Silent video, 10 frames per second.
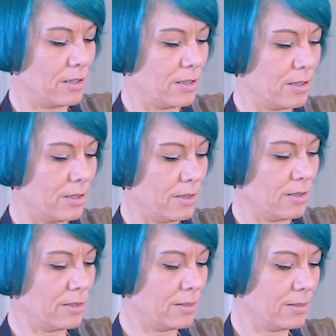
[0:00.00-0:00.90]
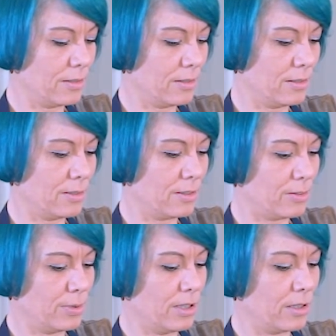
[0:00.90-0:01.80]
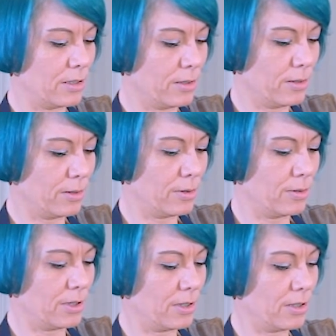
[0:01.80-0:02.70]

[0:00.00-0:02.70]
Ta-da, let's go.